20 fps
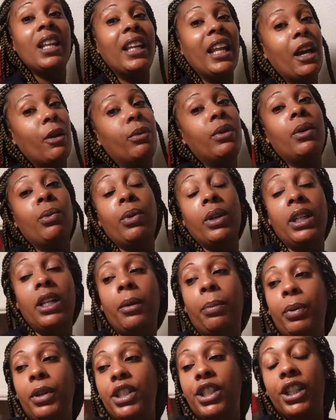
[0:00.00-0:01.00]
Like, we really
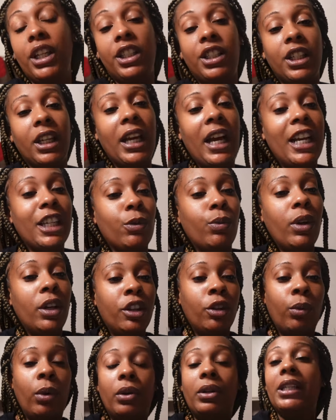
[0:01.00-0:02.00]
appreciate you guys. We're on
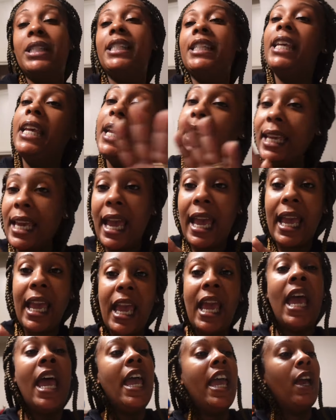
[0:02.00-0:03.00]
the road to
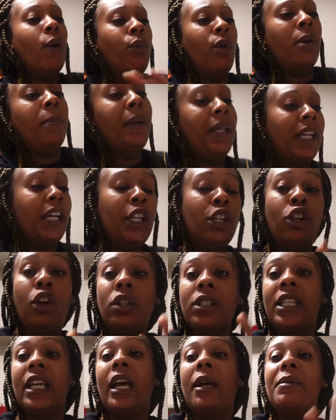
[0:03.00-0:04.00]
10K, and we'll be there in no
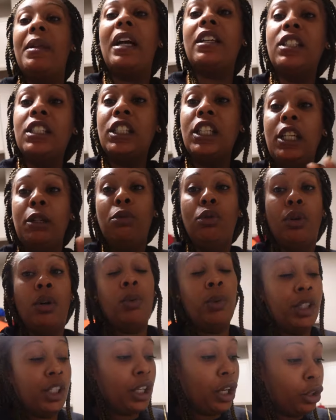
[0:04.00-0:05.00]
time. Y'all just keep doing
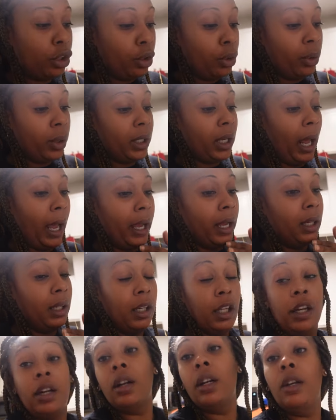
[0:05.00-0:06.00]
what y'all doing. Like,
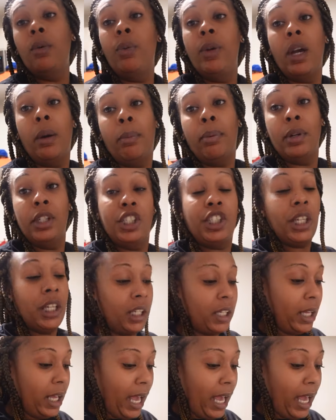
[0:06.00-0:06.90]
literally, we appreciate you